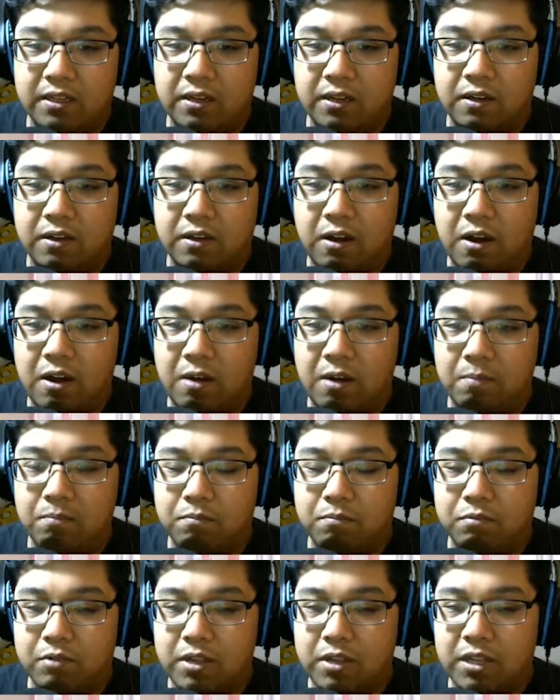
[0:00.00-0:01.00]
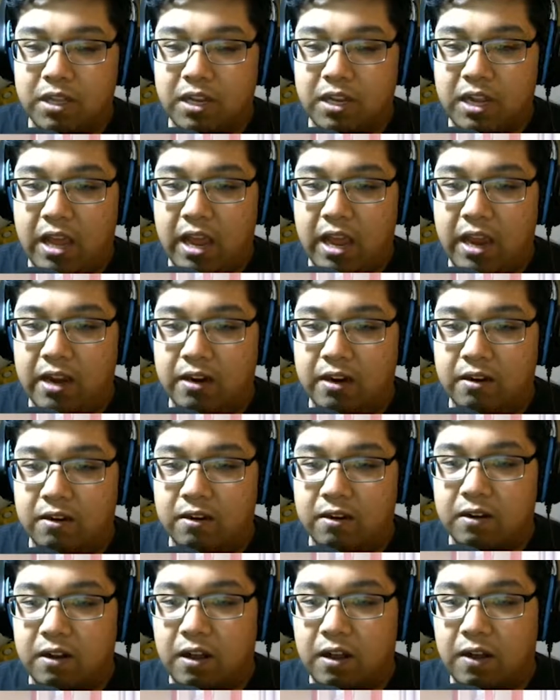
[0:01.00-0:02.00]
Calm, breathing air
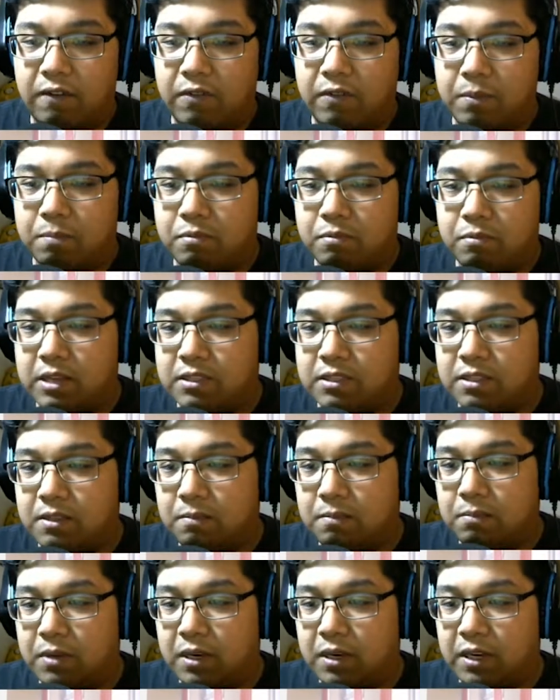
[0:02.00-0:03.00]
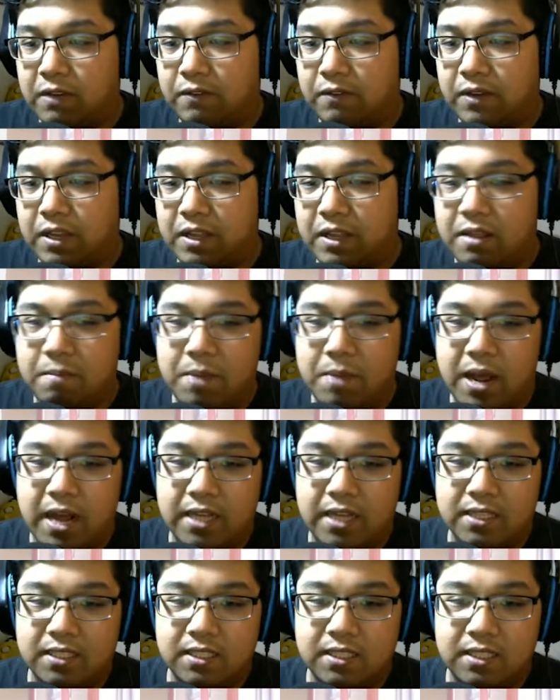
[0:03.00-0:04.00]
of the present but living in the
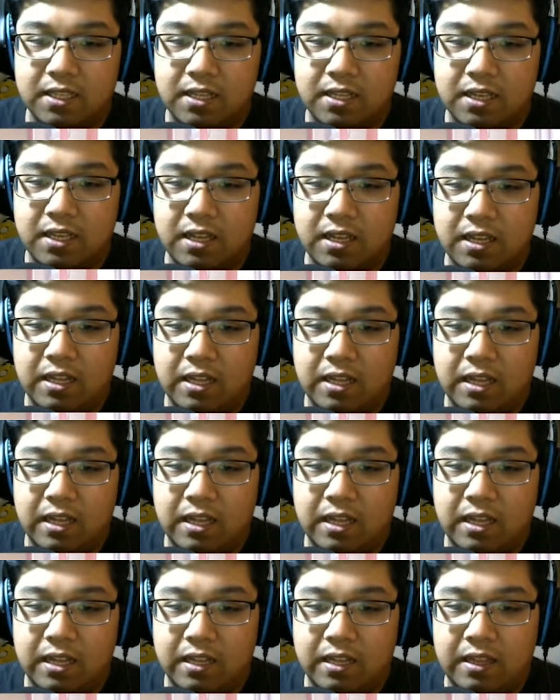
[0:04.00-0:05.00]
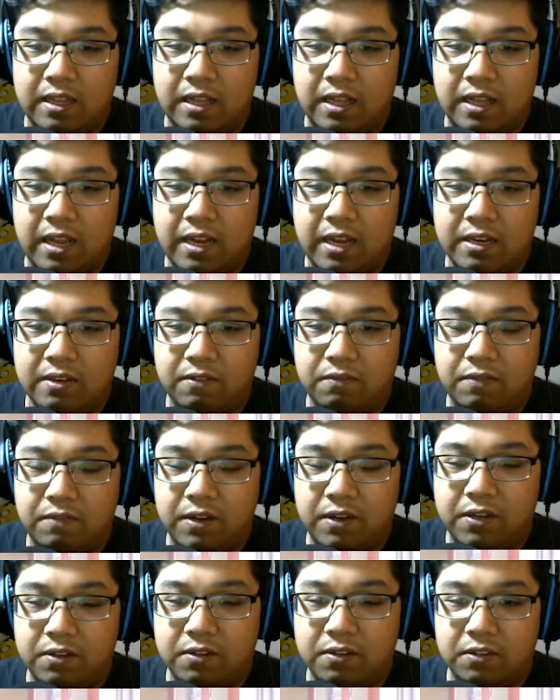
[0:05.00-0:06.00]
past. The light
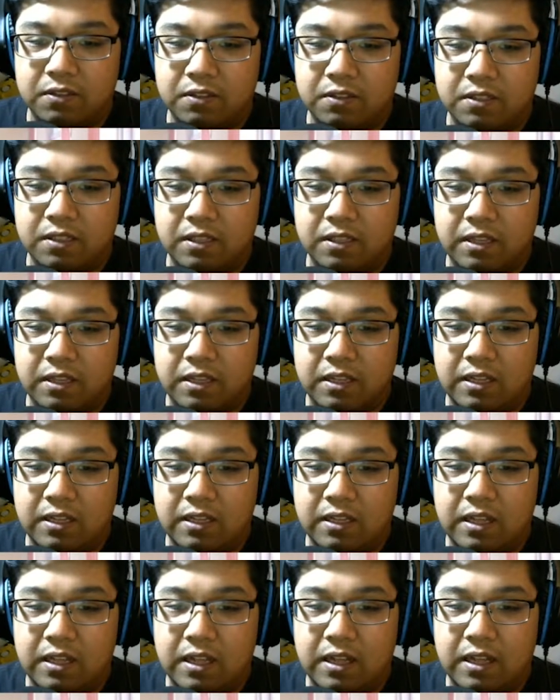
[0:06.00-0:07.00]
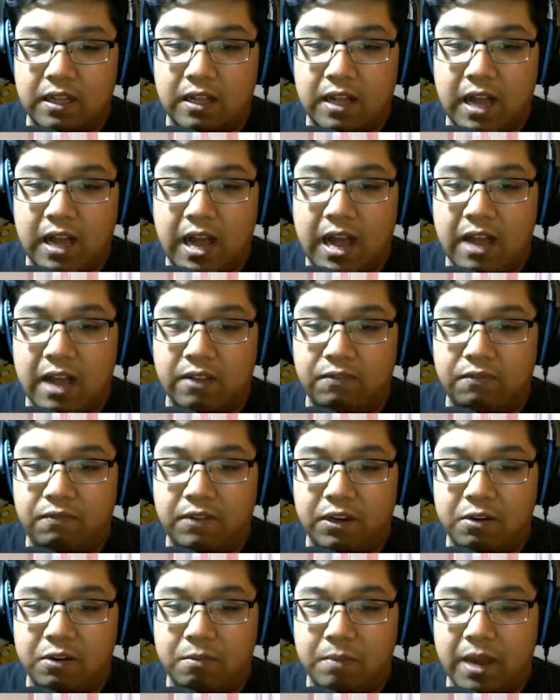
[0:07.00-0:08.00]
flickers. I
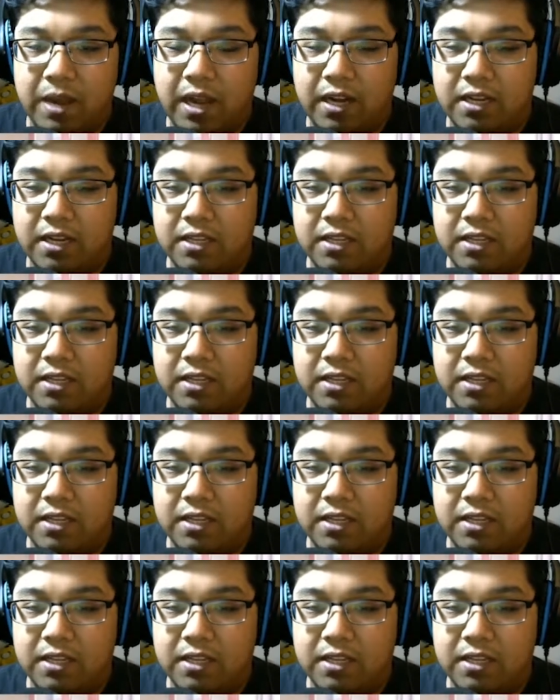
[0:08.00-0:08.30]
flicker back.